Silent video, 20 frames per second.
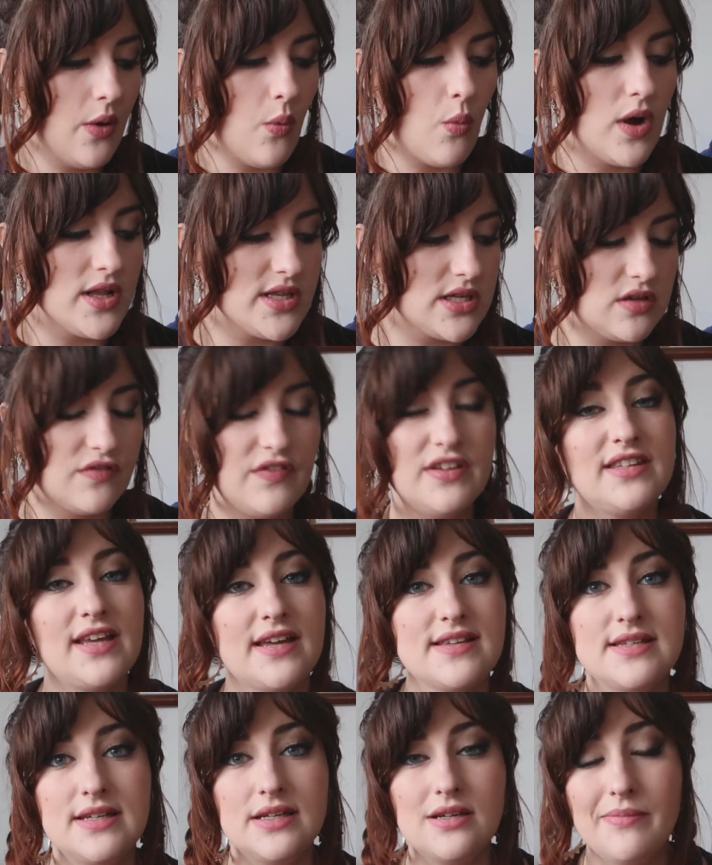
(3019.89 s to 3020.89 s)
What's
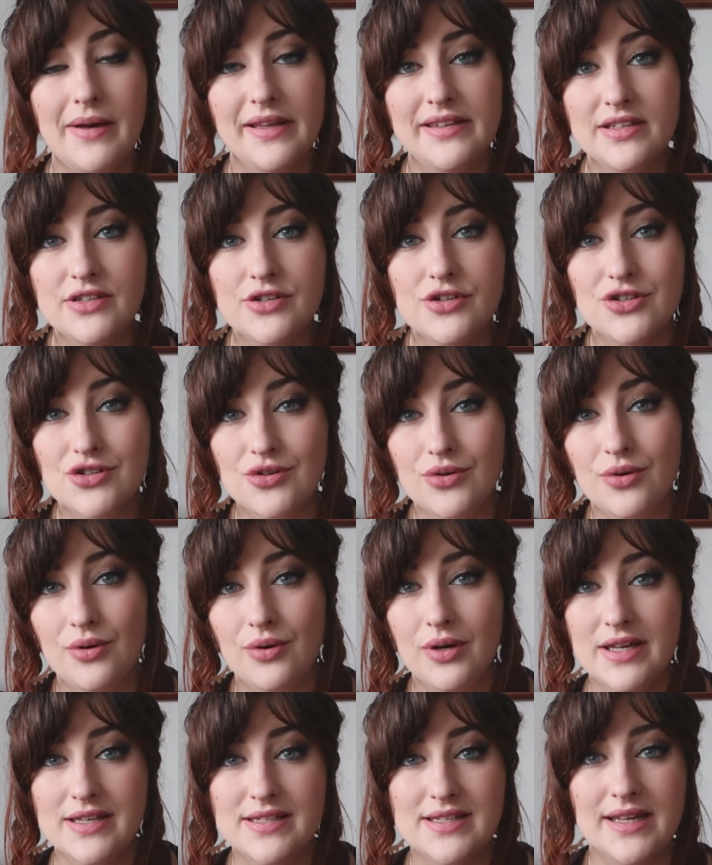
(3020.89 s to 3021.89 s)
fantastic about this
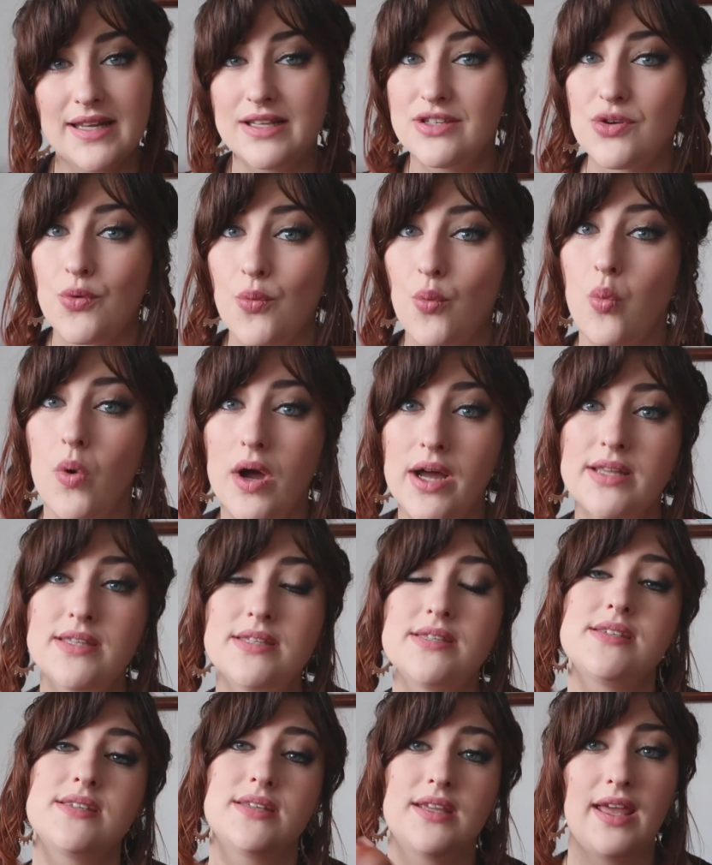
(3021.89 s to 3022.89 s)
shawl is that it's a
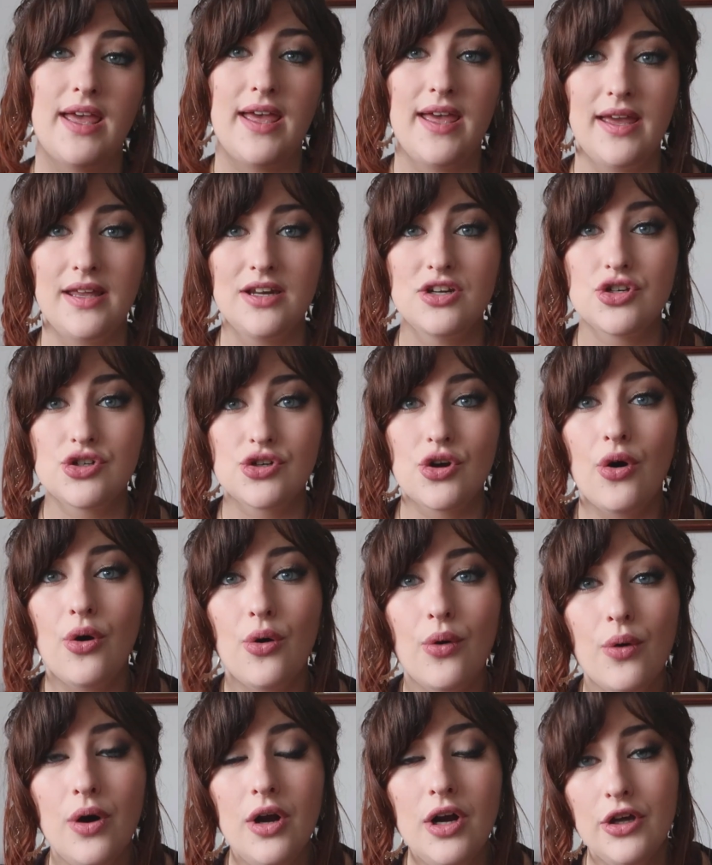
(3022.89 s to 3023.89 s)
1 skein
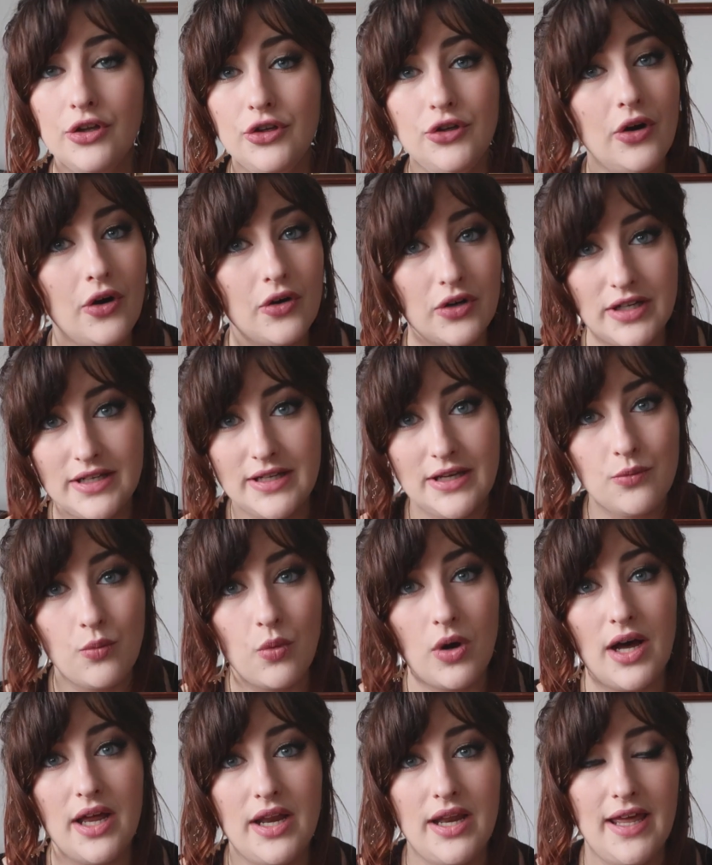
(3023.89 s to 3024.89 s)
shawl. You only need
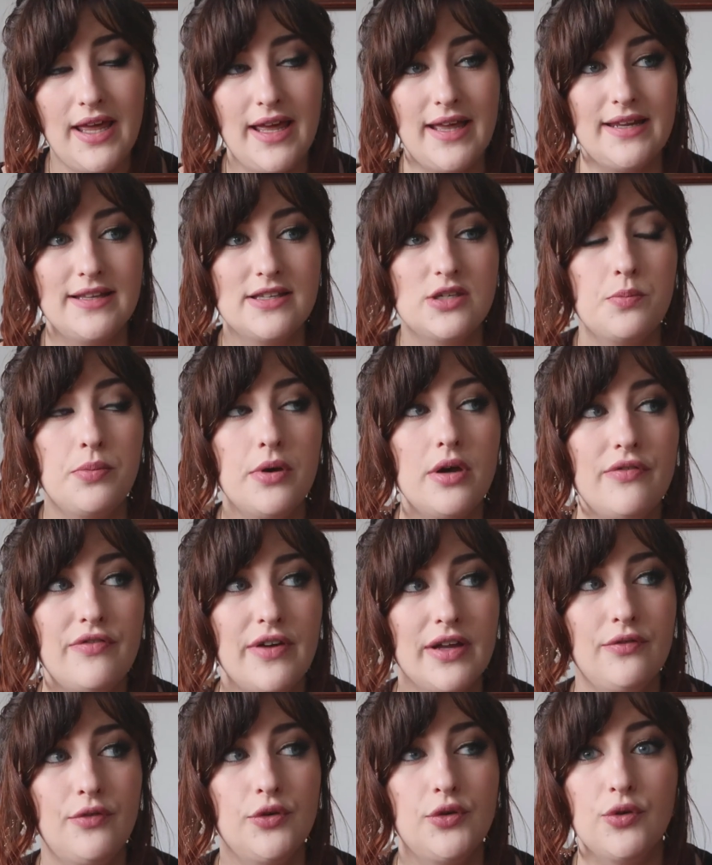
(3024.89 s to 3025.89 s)
1, and it's
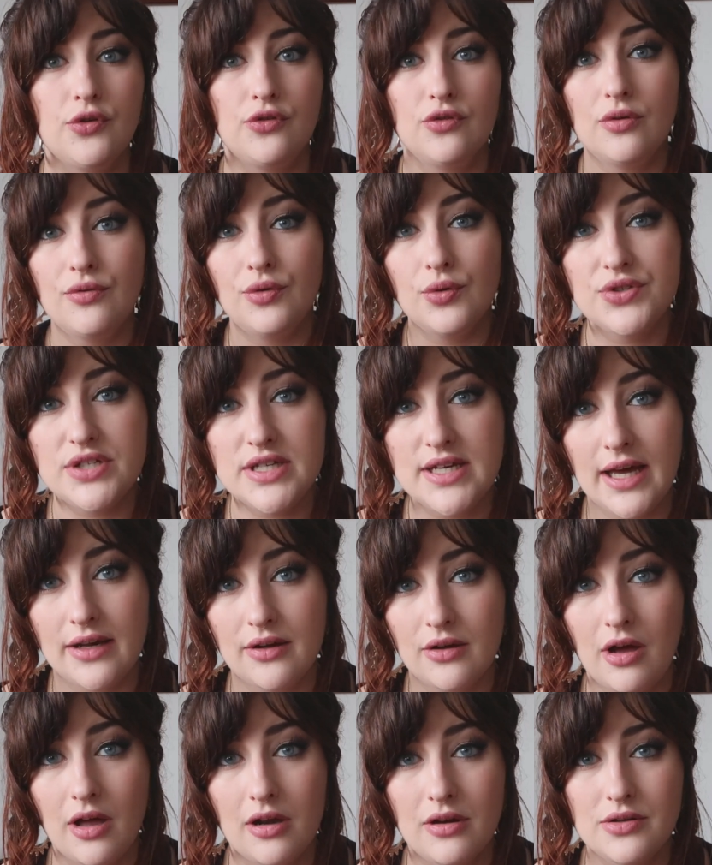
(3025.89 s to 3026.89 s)
perfect for those novelty
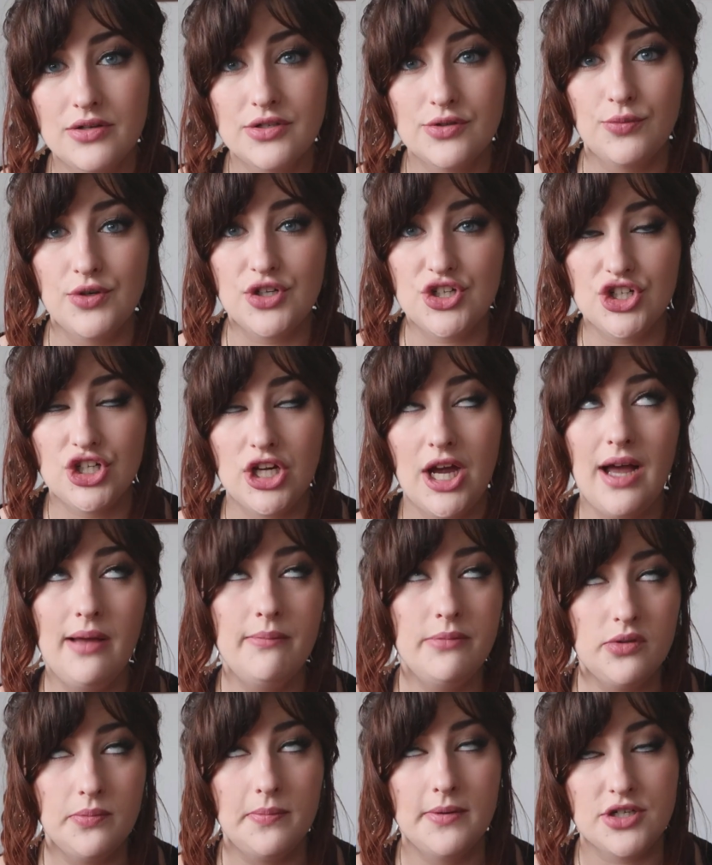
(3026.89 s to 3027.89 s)
kind of colors, which
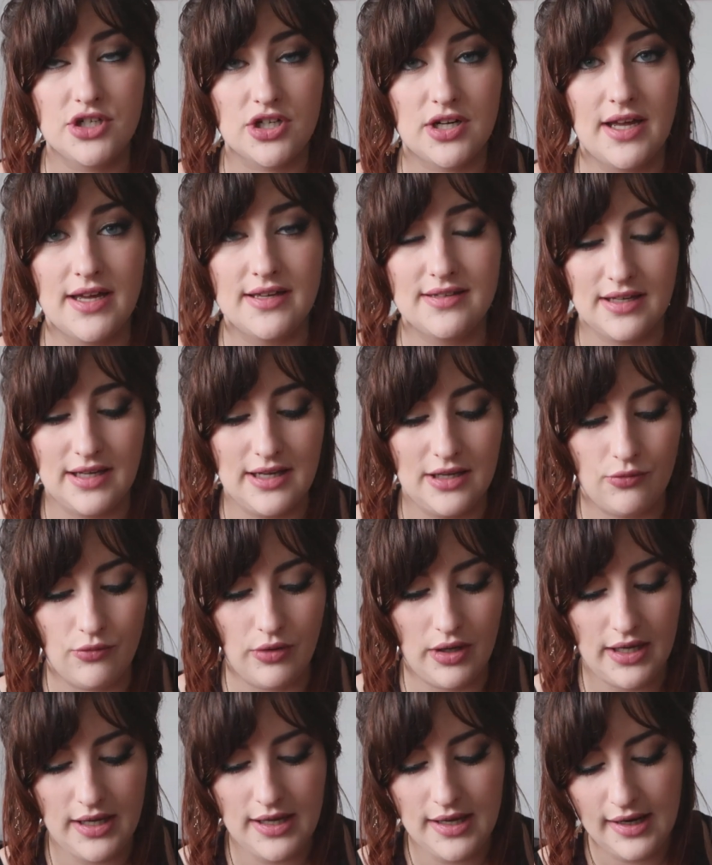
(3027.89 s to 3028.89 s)
I'm specializing in
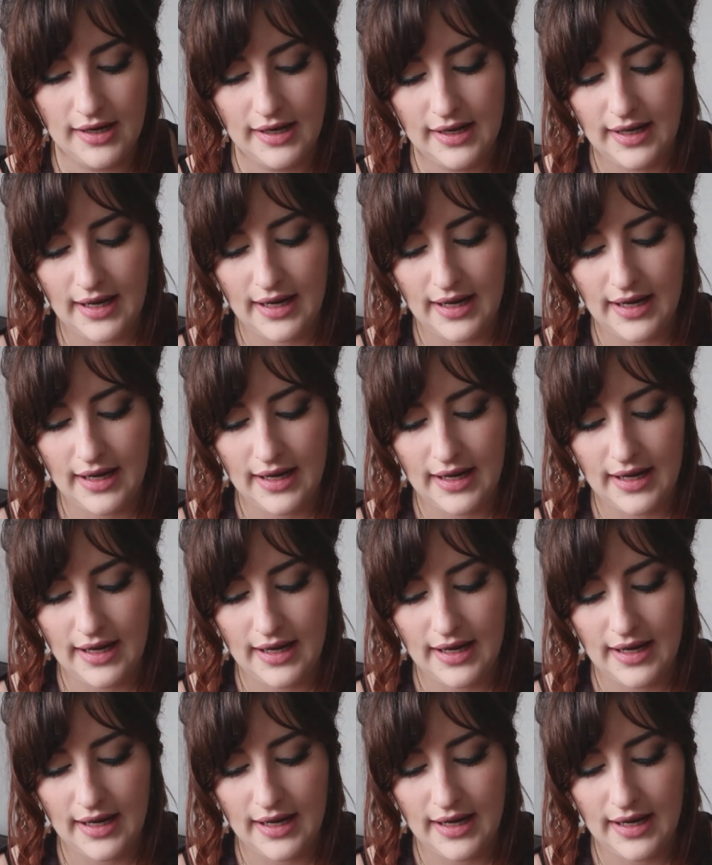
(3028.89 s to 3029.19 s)
really.